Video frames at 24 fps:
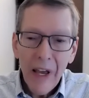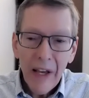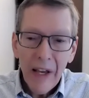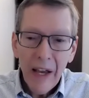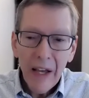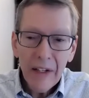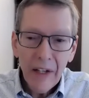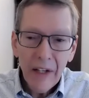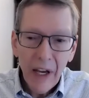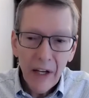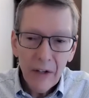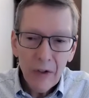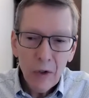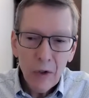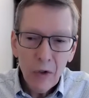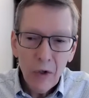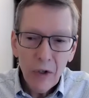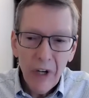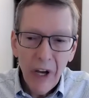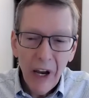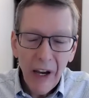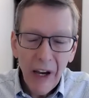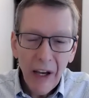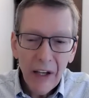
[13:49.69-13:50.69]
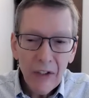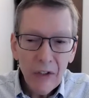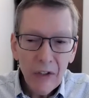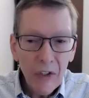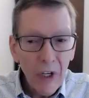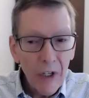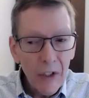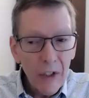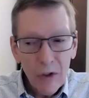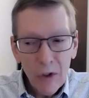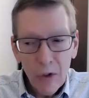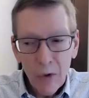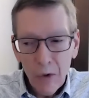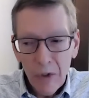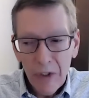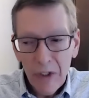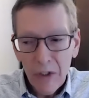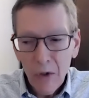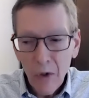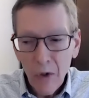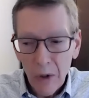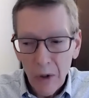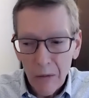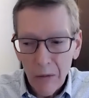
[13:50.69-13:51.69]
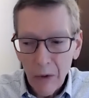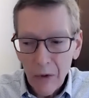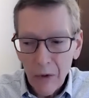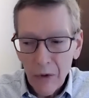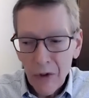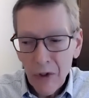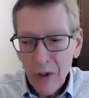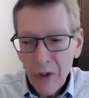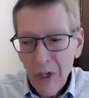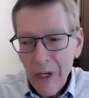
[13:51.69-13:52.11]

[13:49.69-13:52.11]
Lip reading: and natural gas to renewables.